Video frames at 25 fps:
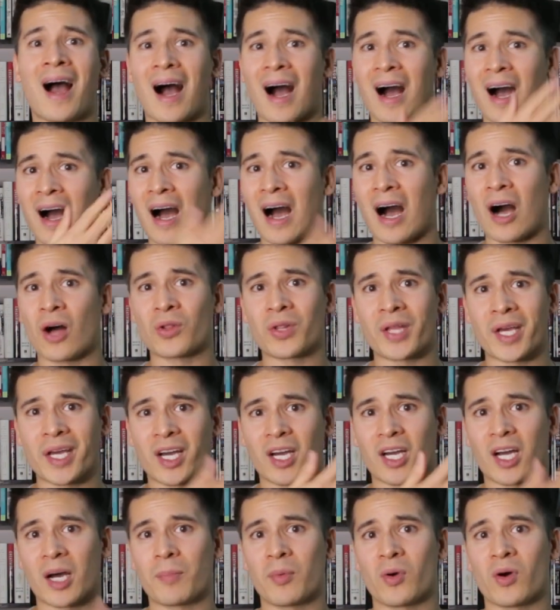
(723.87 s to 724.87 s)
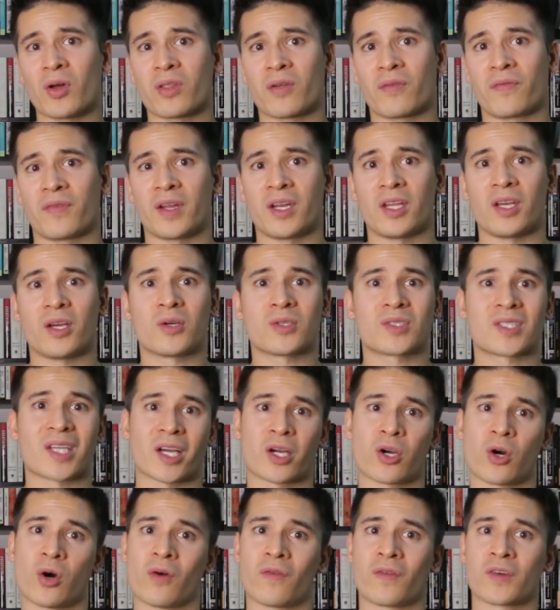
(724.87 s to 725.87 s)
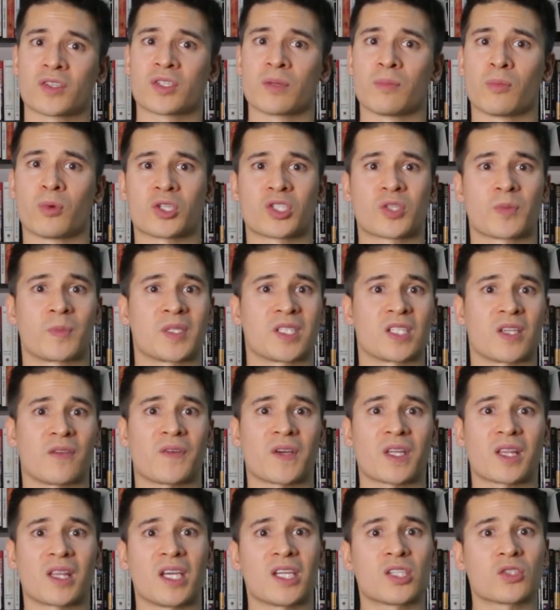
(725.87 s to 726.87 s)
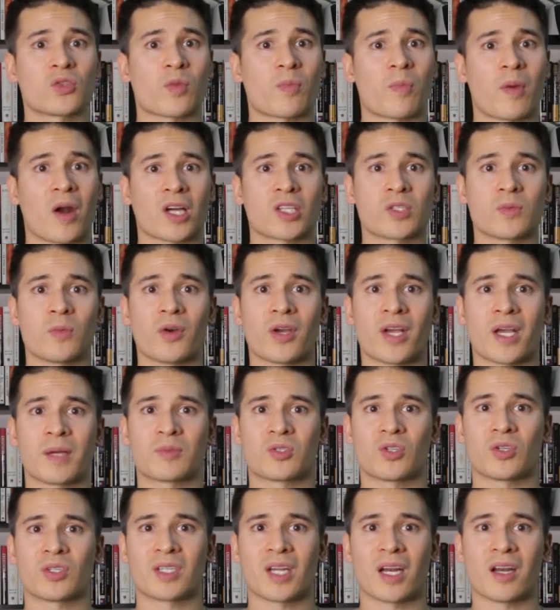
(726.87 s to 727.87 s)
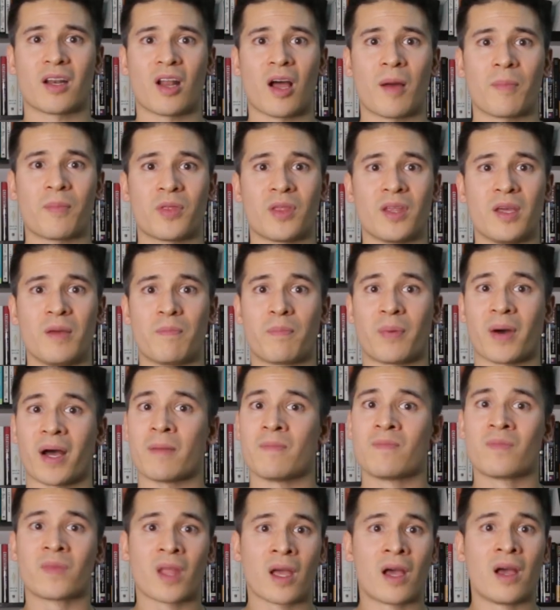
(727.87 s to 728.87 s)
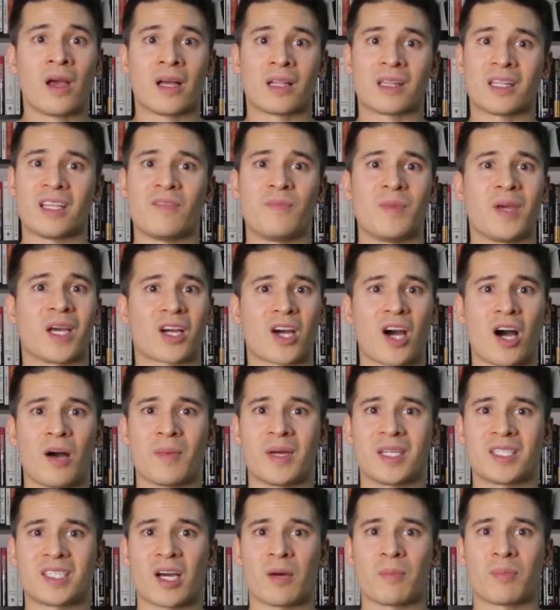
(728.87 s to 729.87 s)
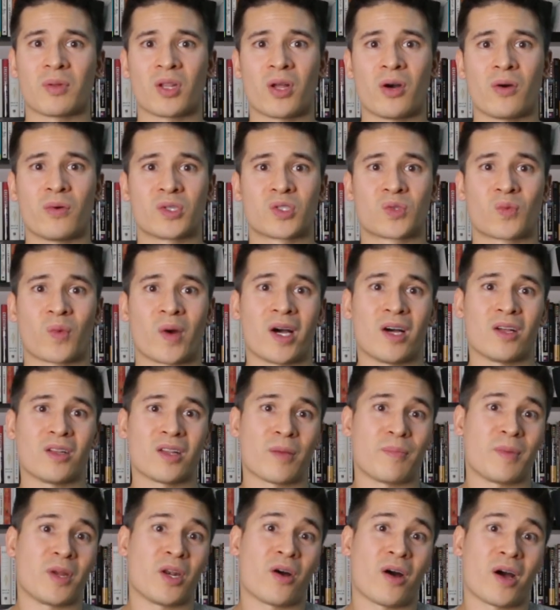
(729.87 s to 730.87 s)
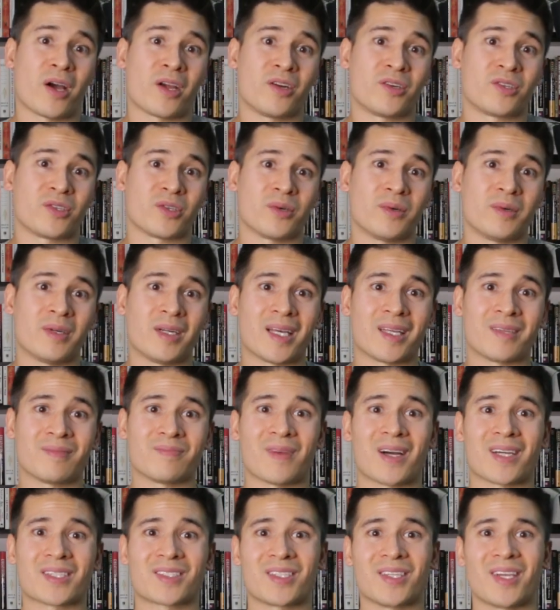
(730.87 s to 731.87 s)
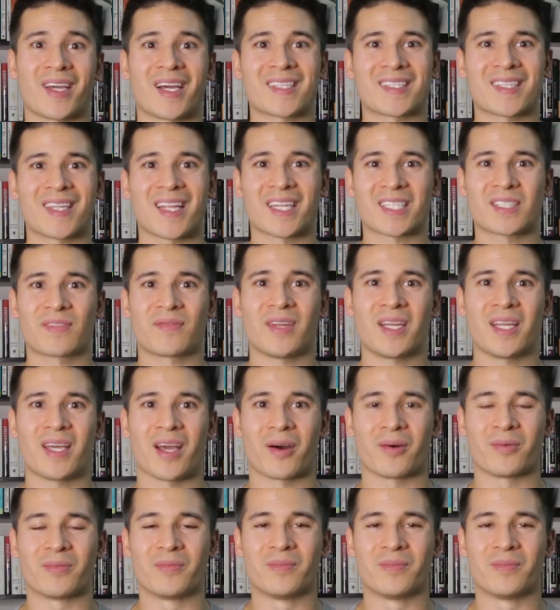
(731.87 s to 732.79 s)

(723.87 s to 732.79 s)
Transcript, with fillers: Uh, I'll link a couple other videos that go over some more specific things with proximal hamstring tendinopathy, but leave me a comment down below as well. Let me know how you're doing, and I'll see you guys in the next video.